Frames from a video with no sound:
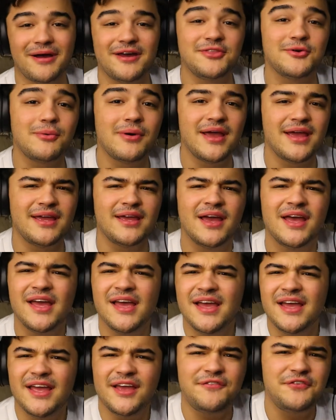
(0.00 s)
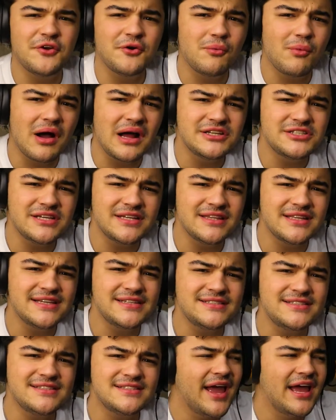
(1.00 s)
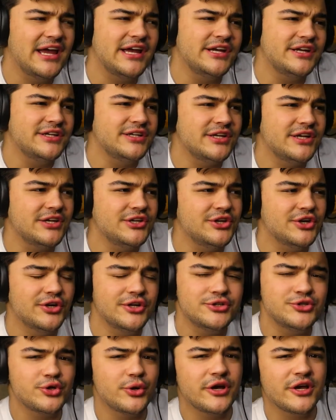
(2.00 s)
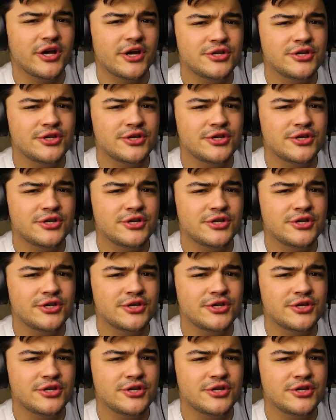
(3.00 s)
By the way, if you're watching this and you're enjoying